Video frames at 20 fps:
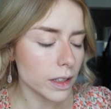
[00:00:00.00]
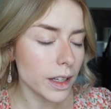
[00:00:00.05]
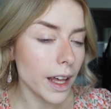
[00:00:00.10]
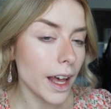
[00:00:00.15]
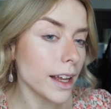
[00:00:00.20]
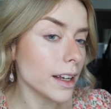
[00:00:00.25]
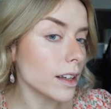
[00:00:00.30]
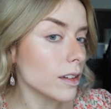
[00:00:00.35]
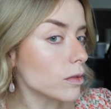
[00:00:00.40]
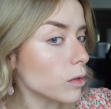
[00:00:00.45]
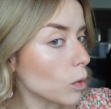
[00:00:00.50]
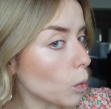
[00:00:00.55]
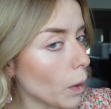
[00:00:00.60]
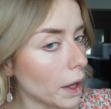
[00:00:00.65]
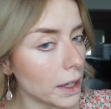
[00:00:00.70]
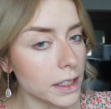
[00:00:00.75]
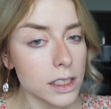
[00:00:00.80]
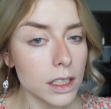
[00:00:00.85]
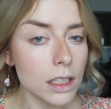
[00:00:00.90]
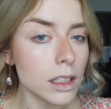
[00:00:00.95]
kind of
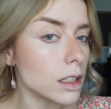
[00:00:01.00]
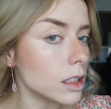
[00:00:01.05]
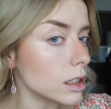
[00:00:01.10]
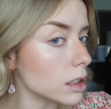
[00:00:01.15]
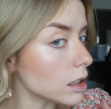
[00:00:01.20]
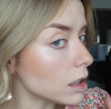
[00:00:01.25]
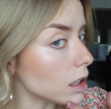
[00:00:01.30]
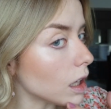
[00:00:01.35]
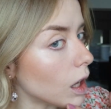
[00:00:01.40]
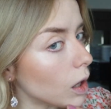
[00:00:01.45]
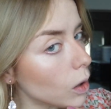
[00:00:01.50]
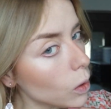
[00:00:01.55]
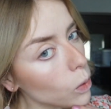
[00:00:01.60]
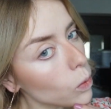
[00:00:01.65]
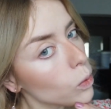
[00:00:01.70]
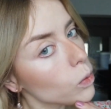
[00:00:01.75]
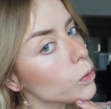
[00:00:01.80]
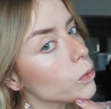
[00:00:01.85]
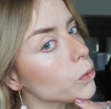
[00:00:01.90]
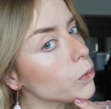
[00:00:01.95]
wet glow
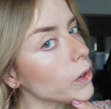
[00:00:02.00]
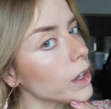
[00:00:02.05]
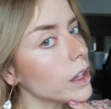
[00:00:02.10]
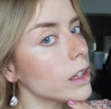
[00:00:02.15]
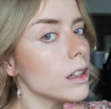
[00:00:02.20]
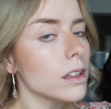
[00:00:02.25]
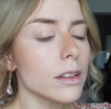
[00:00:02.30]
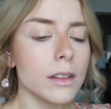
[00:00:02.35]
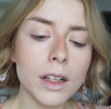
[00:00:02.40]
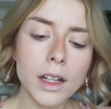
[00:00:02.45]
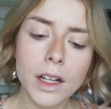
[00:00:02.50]
feel.